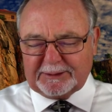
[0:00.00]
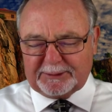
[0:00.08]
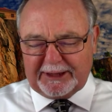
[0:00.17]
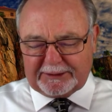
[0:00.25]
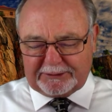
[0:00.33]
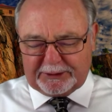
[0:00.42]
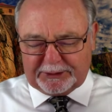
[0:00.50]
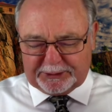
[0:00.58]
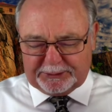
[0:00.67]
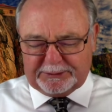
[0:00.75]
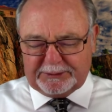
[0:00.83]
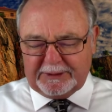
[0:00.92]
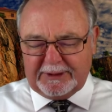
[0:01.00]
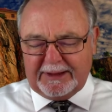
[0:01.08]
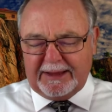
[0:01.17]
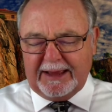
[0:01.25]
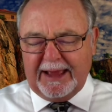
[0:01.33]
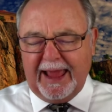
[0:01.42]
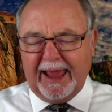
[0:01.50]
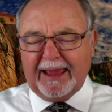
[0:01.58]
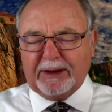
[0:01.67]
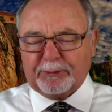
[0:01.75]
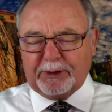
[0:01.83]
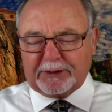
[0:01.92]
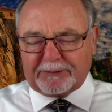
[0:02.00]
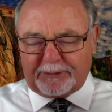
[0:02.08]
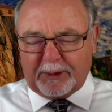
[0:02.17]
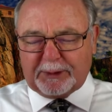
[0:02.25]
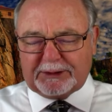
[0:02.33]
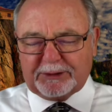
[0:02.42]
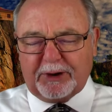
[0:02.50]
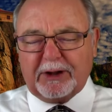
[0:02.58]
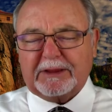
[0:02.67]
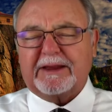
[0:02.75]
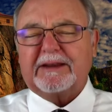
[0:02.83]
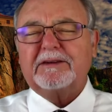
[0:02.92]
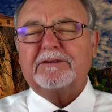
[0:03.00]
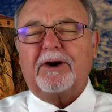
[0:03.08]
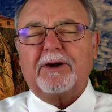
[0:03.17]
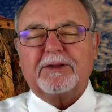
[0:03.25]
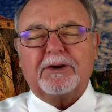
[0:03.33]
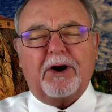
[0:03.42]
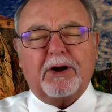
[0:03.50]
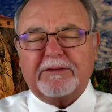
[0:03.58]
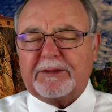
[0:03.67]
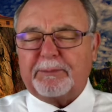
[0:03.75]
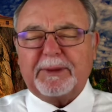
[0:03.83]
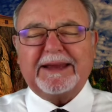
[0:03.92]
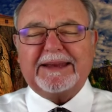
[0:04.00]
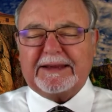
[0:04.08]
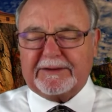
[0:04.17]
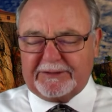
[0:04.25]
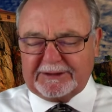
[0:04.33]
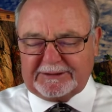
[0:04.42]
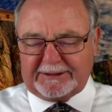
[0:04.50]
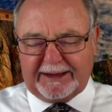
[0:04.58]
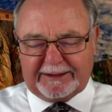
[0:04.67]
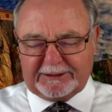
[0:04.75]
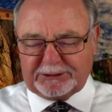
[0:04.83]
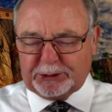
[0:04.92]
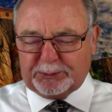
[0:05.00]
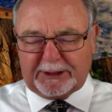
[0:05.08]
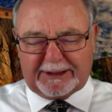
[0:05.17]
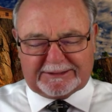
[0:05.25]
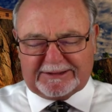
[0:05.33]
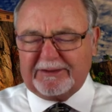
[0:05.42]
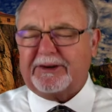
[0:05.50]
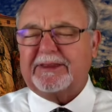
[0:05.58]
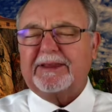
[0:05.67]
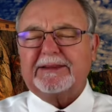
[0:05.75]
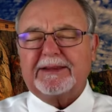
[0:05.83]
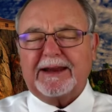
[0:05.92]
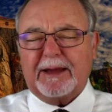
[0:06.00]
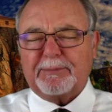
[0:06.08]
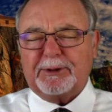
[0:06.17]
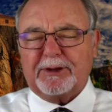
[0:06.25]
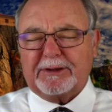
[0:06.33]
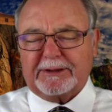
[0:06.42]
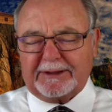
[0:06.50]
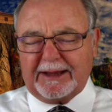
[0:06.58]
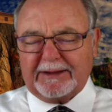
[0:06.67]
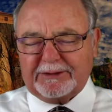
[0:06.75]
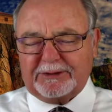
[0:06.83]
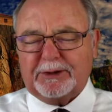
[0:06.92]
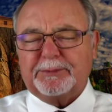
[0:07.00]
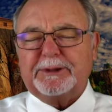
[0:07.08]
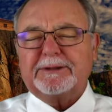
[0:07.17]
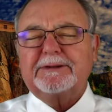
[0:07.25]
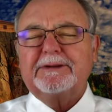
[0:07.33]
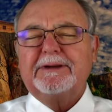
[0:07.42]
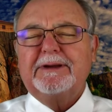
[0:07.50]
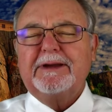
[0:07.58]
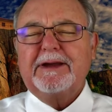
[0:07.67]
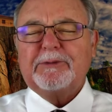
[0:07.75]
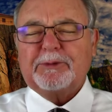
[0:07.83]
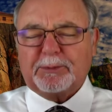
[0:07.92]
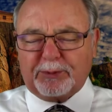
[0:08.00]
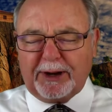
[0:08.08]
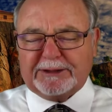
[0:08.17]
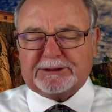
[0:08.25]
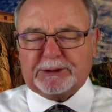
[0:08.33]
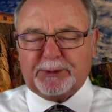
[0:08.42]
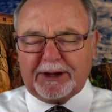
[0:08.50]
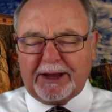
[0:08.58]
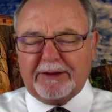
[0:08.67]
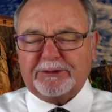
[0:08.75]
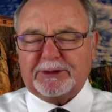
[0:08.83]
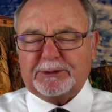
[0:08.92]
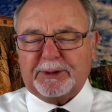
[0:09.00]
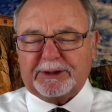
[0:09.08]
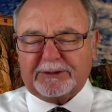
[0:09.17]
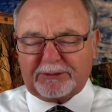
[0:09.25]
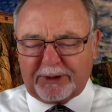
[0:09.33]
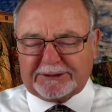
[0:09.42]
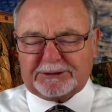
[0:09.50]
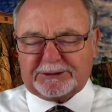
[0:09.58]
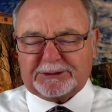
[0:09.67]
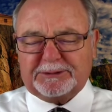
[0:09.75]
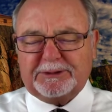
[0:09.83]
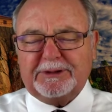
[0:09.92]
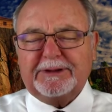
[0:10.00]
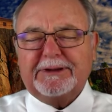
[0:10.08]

someday to you. And we look forward to all of the meaning of this day, the Jubilees, everything that happened on the Day of Atonement. We praise you, we love you, we trust you.